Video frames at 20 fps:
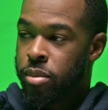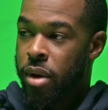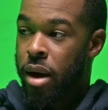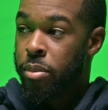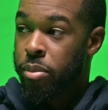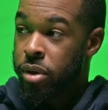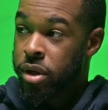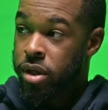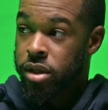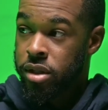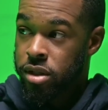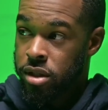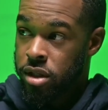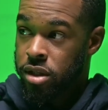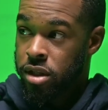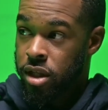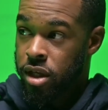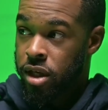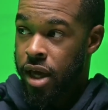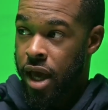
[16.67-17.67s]
by putting
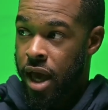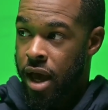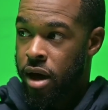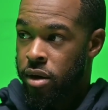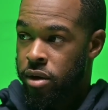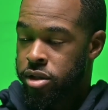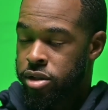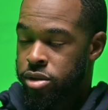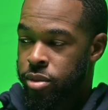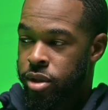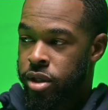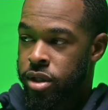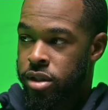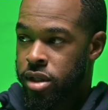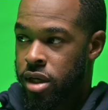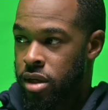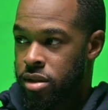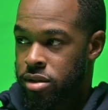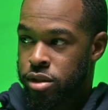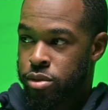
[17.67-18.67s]
the thing out as
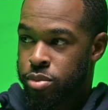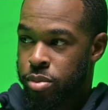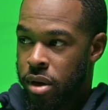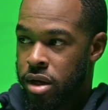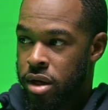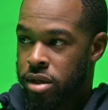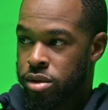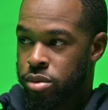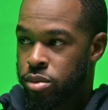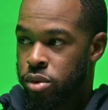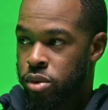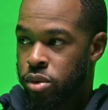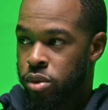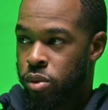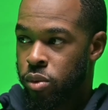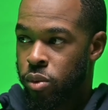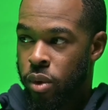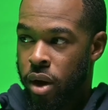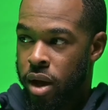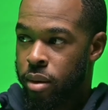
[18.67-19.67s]
many times as
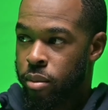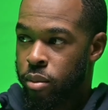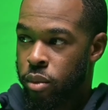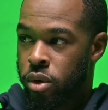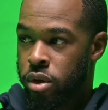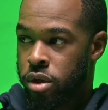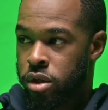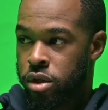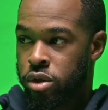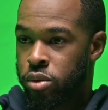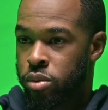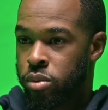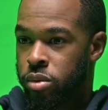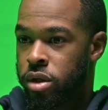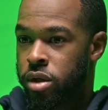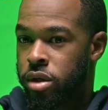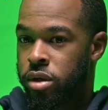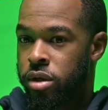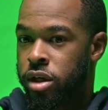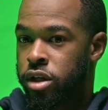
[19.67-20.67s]
possible, way more than you
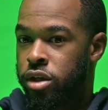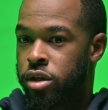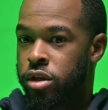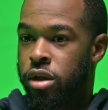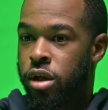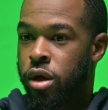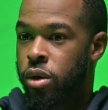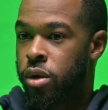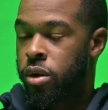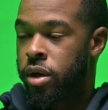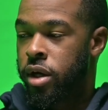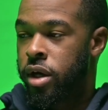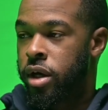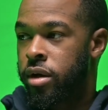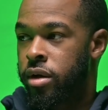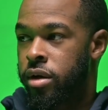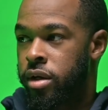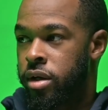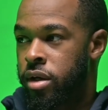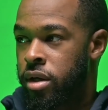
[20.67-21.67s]
will in your local
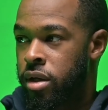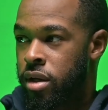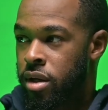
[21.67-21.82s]
area